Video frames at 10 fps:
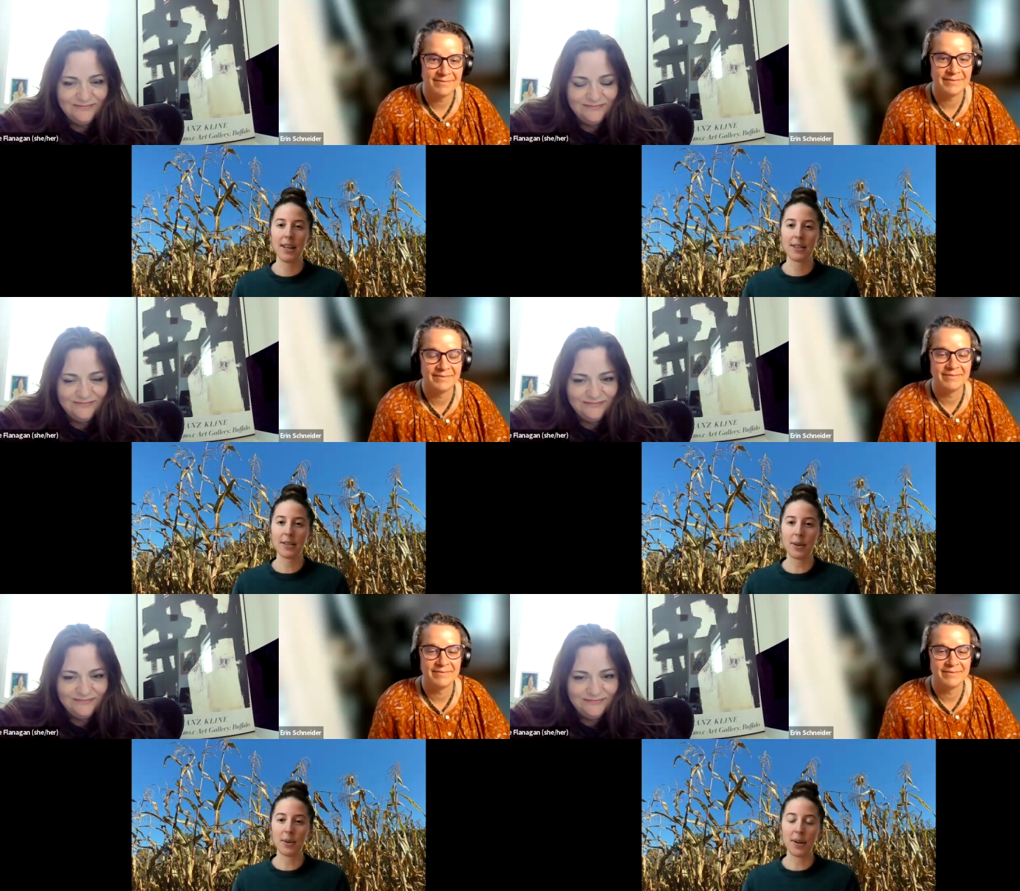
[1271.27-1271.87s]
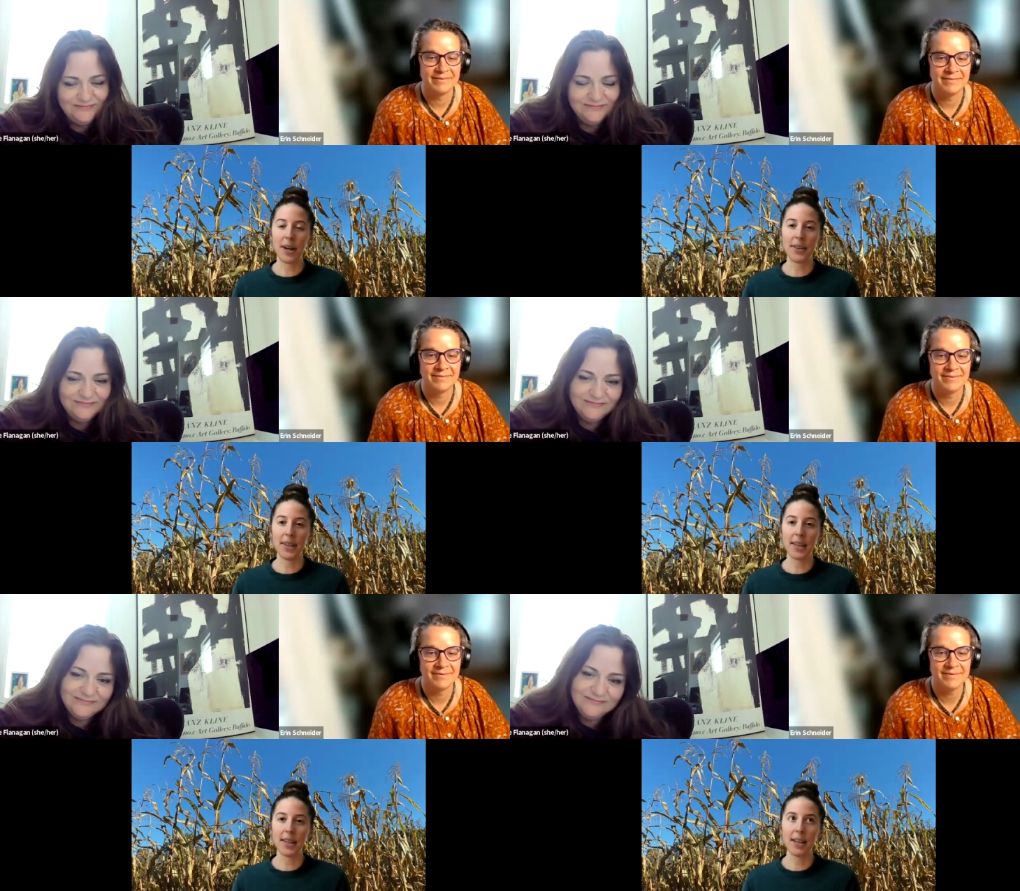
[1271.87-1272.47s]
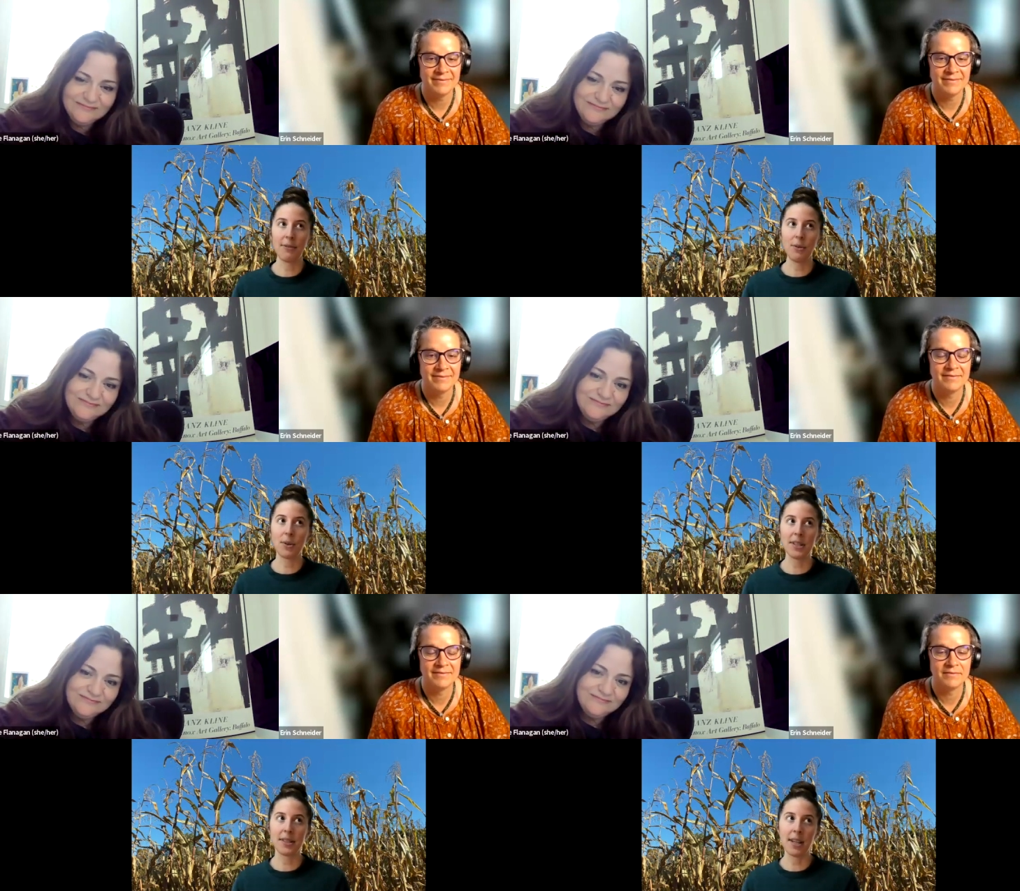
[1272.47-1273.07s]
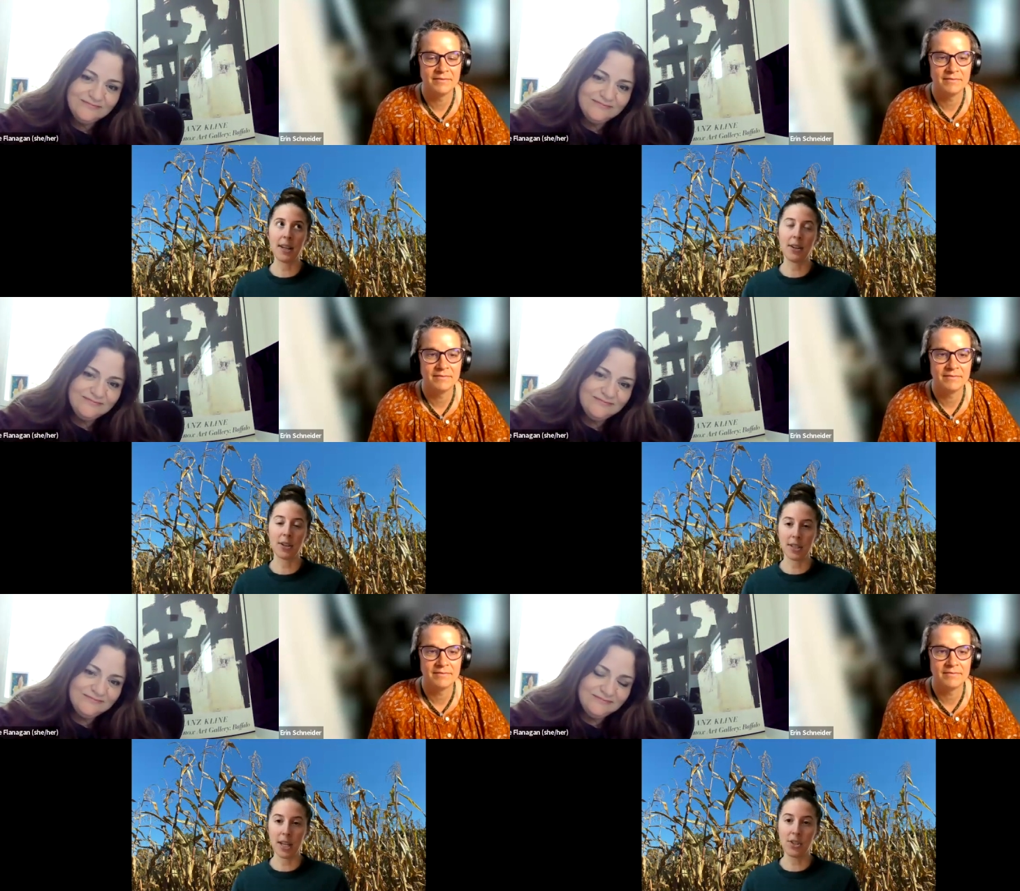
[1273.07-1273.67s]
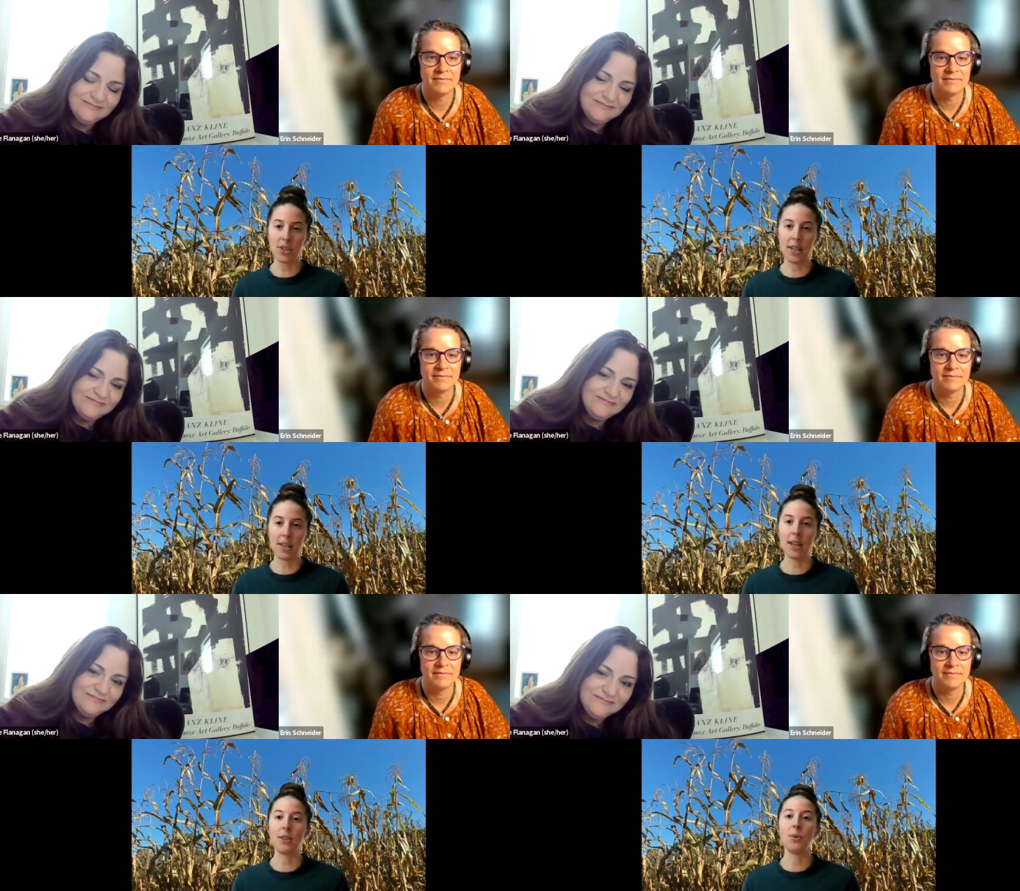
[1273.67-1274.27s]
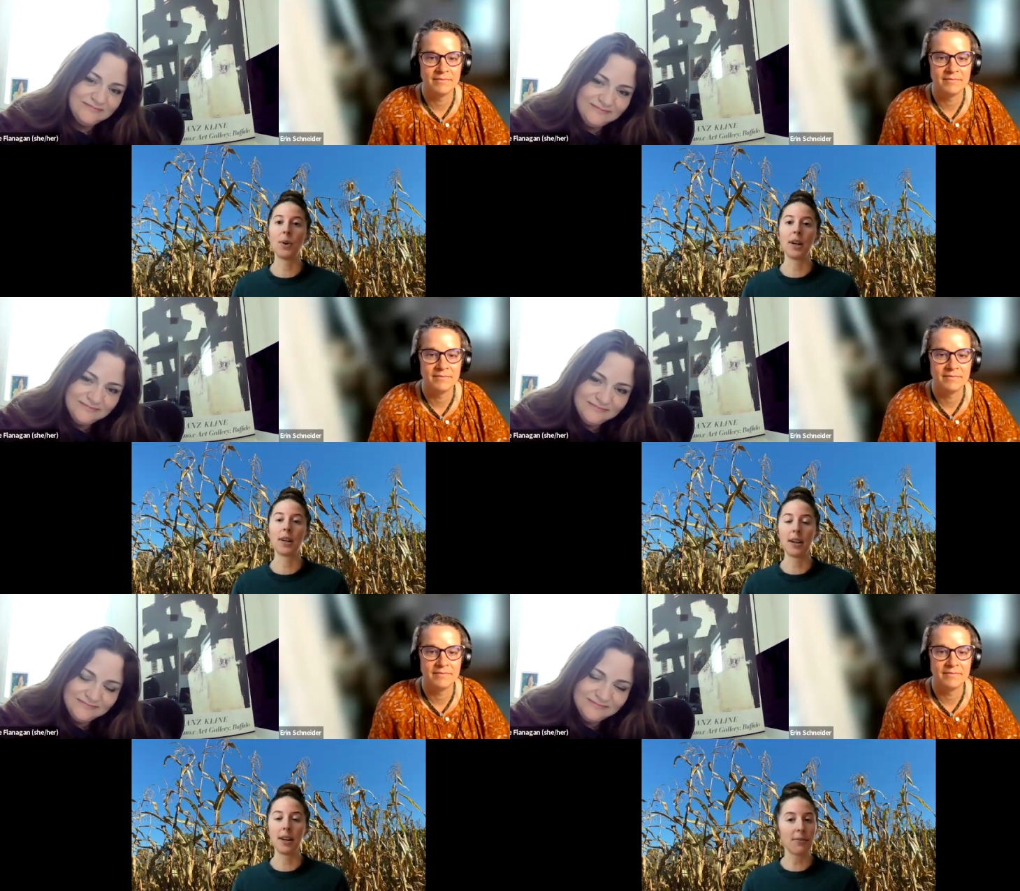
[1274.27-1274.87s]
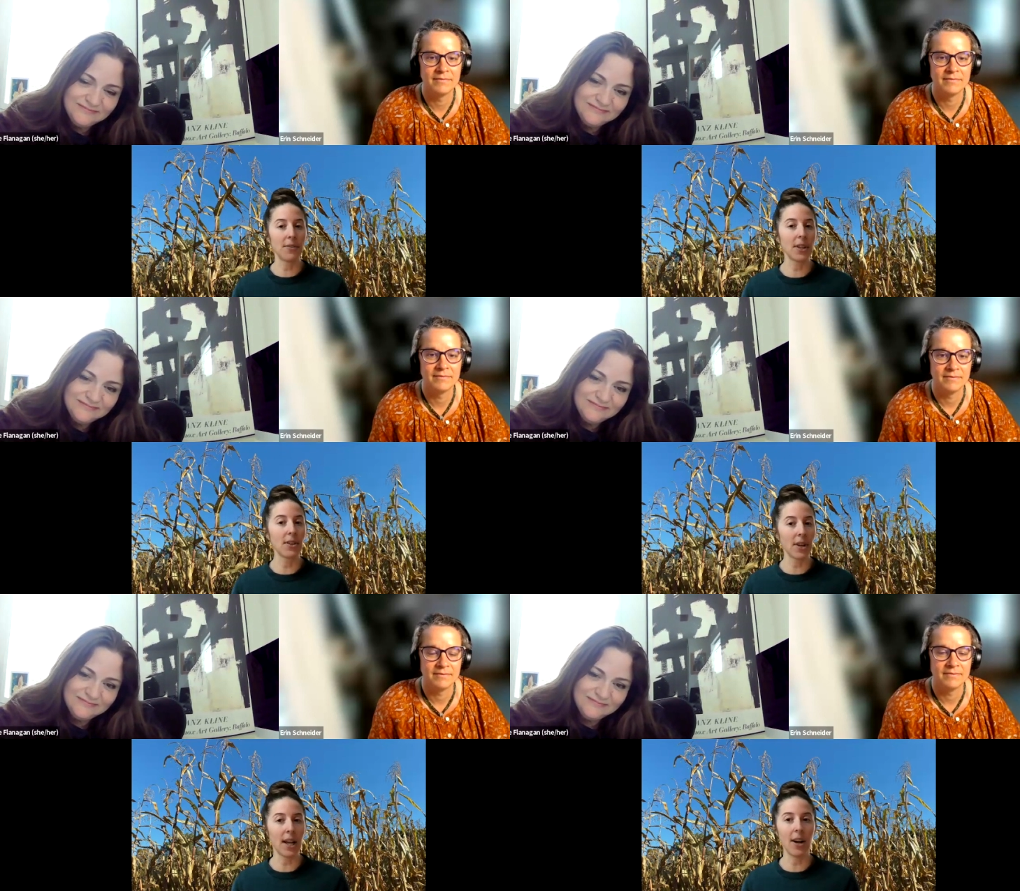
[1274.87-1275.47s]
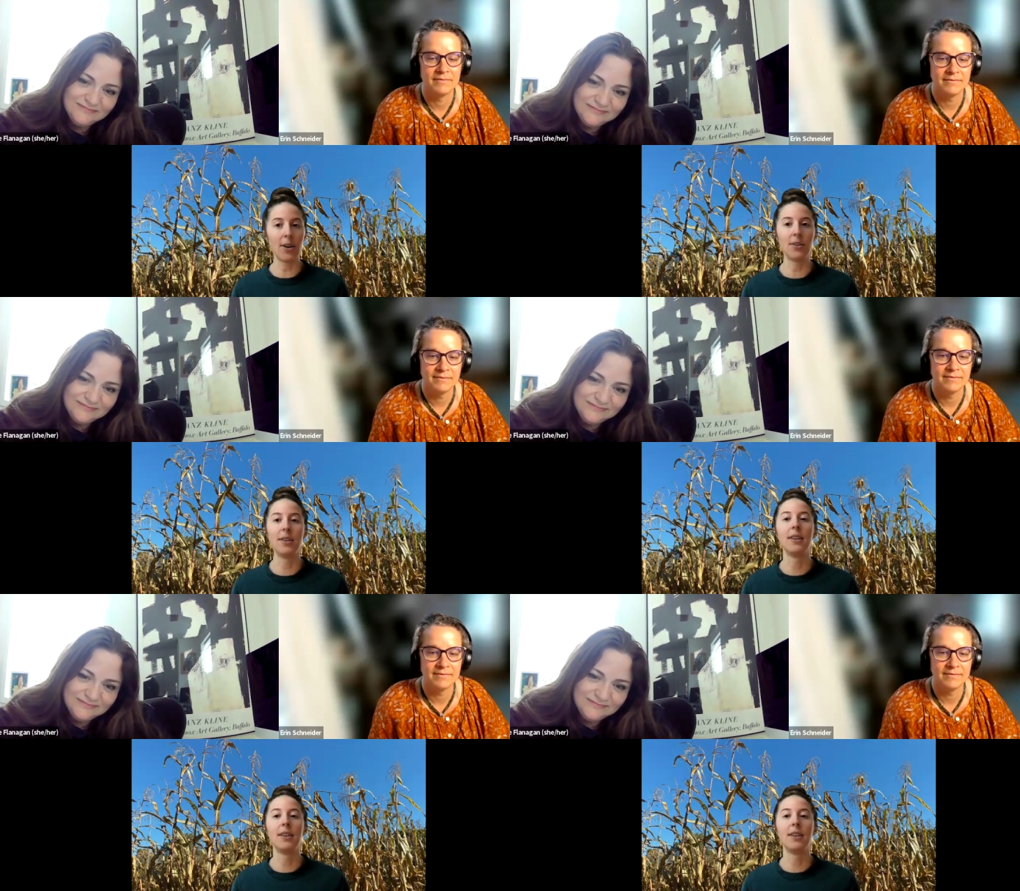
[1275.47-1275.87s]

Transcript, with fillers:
Speaker 1: So I think if you can set your intention that you are going to figure it out